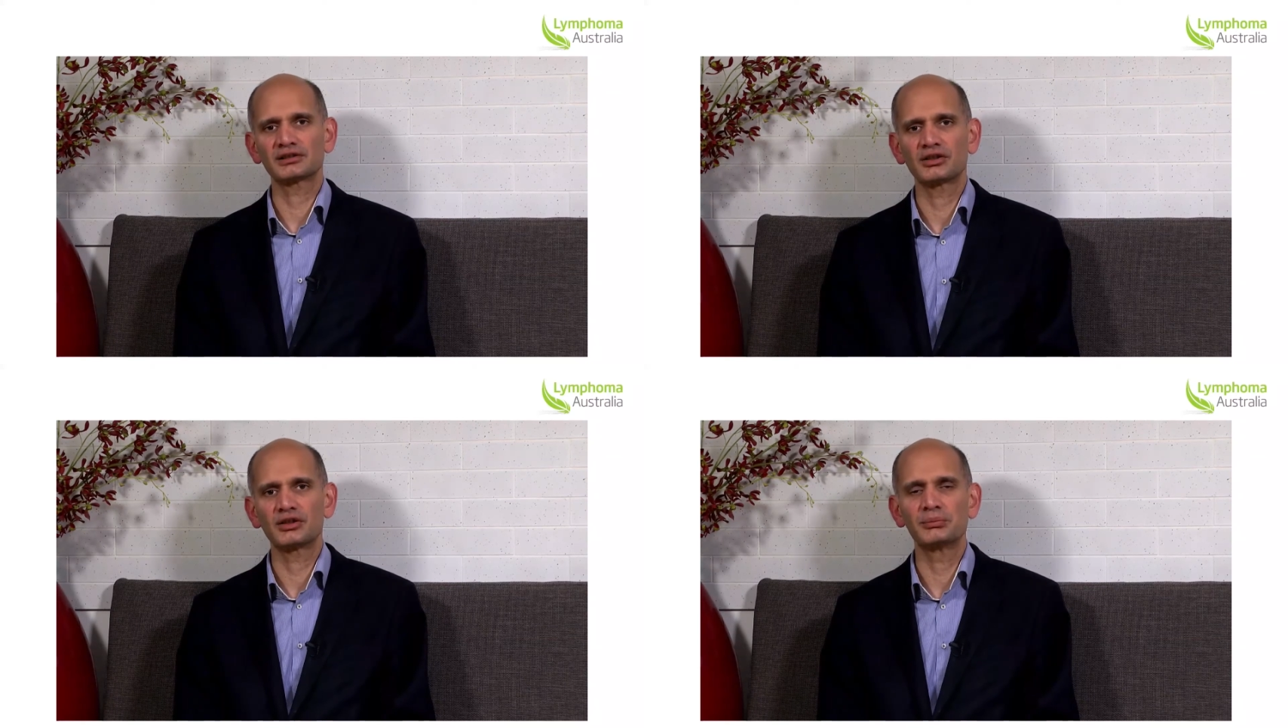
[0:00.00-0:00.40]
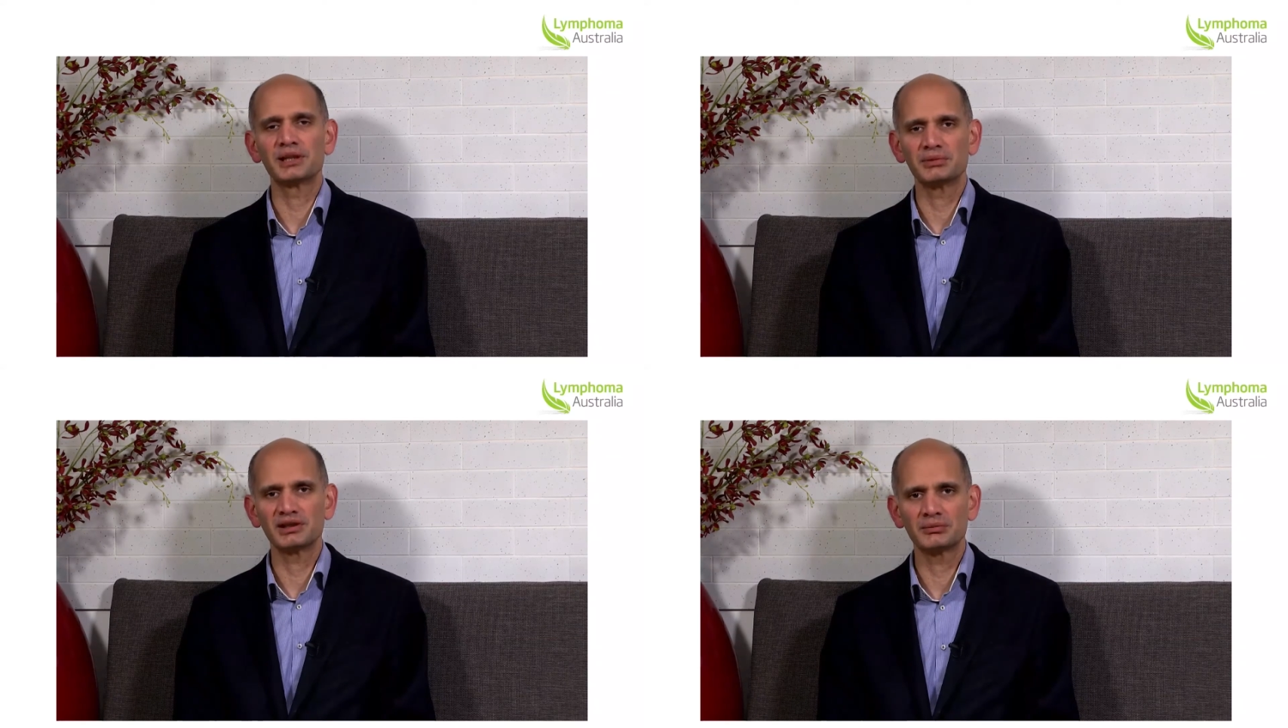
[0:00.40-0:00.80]
or
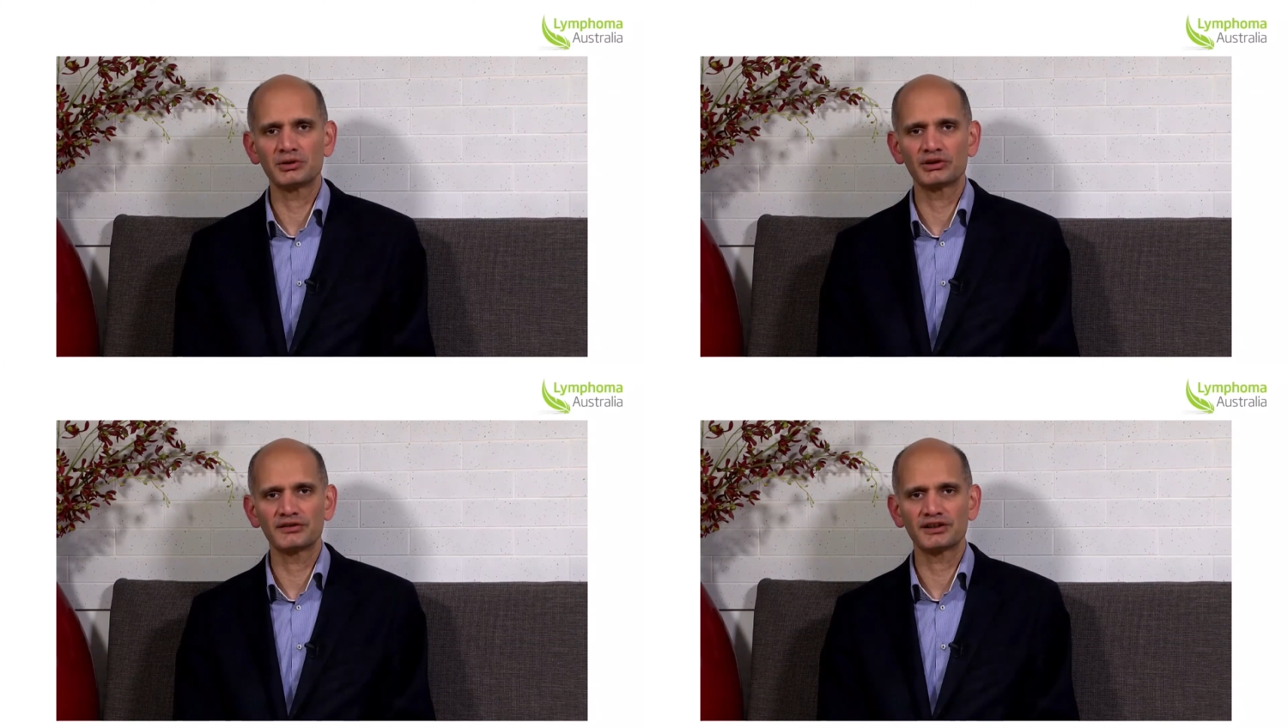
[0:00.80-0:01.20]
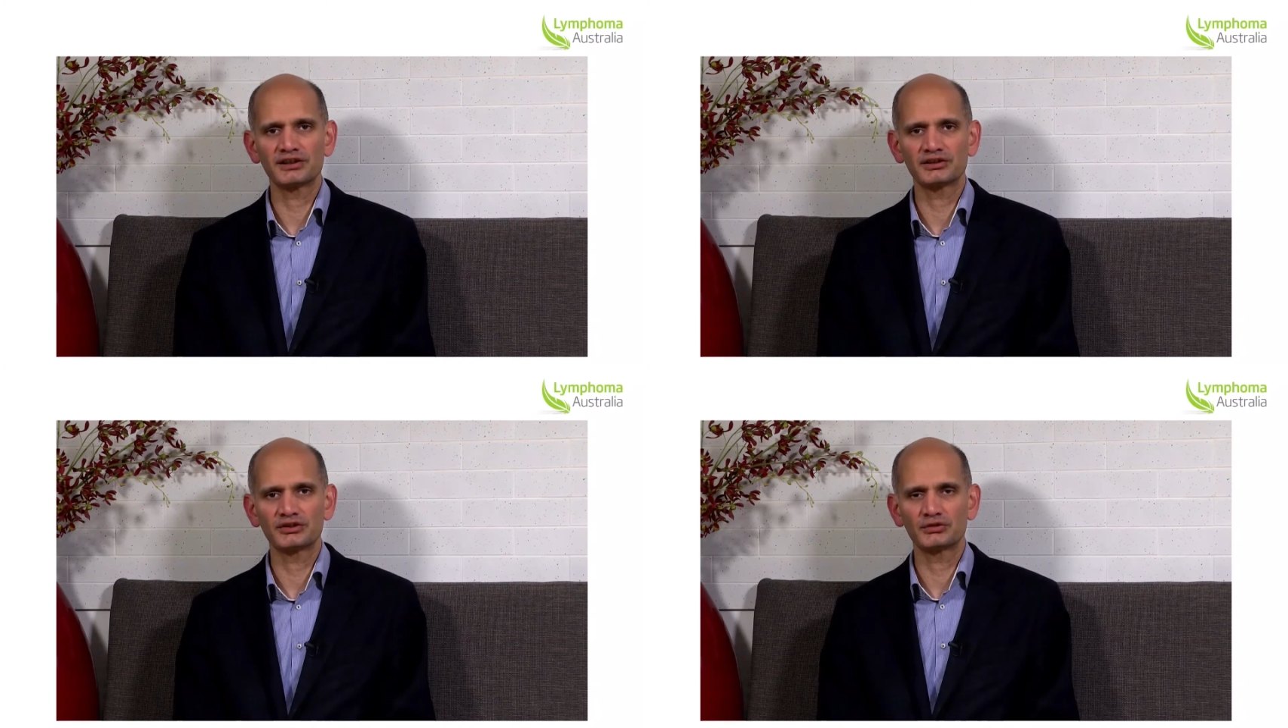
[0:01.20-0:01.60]
maybe a more
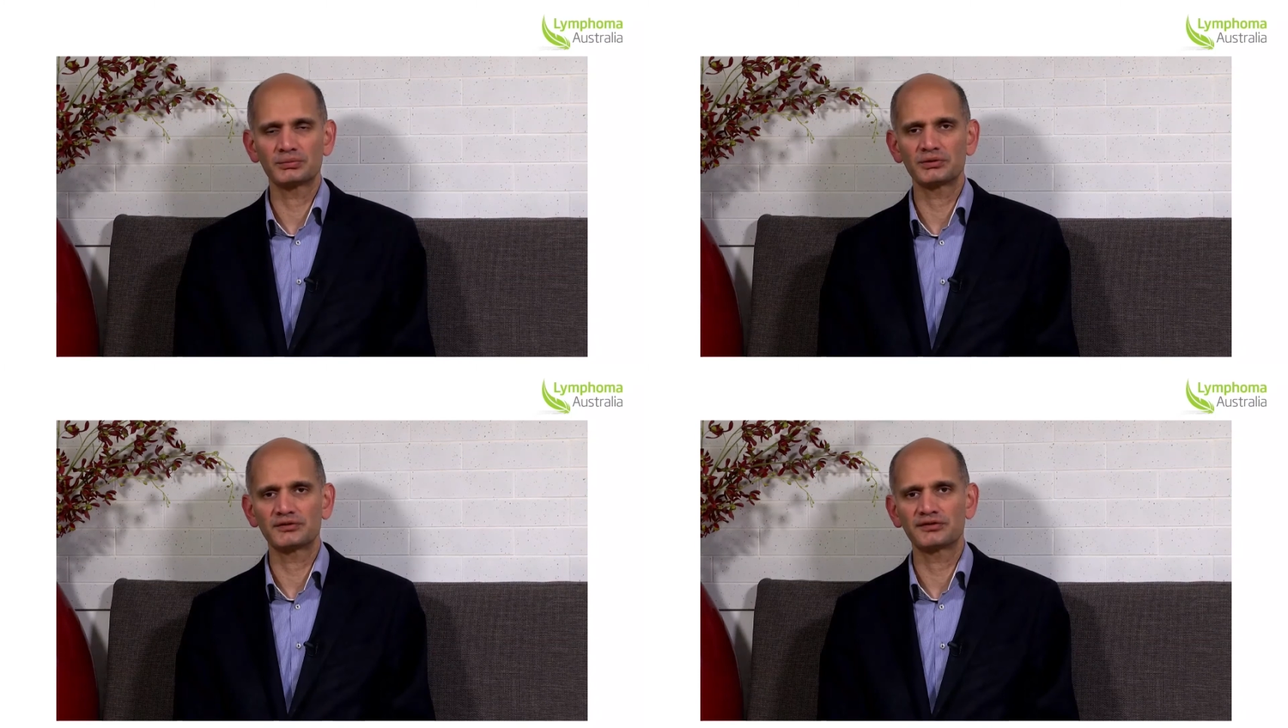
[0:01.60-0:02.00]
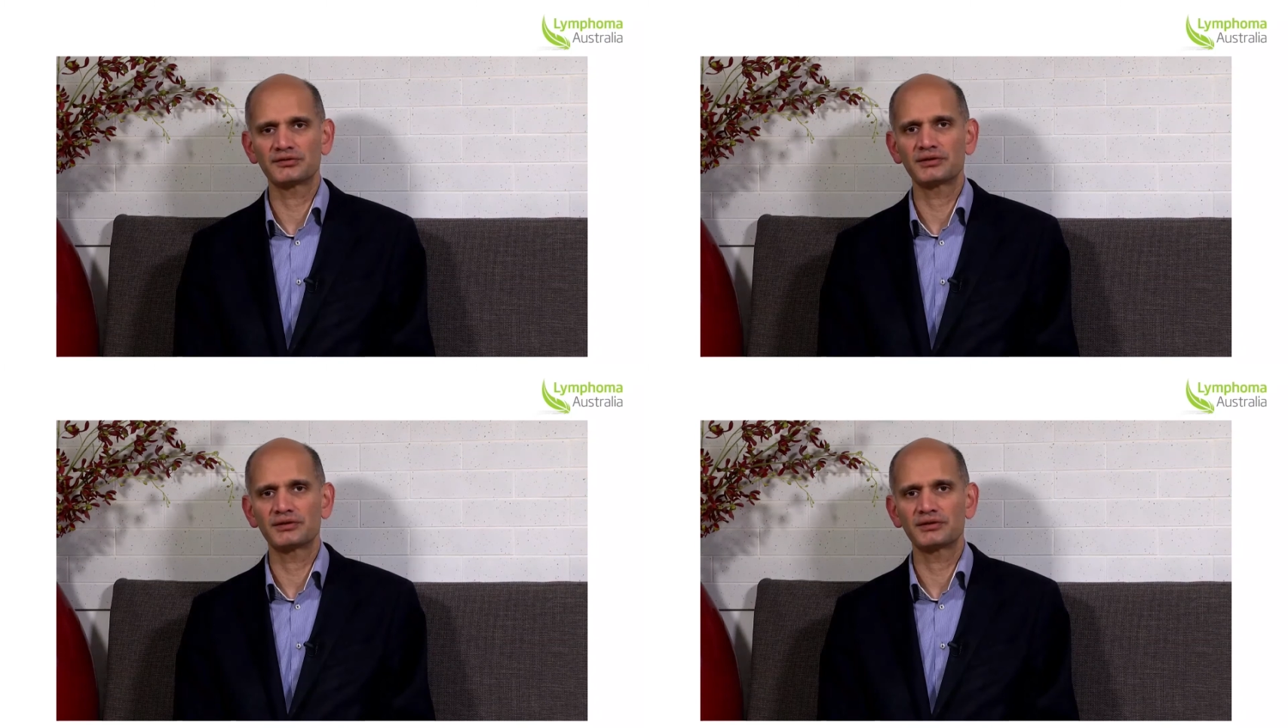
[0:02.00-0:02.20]
difficult group of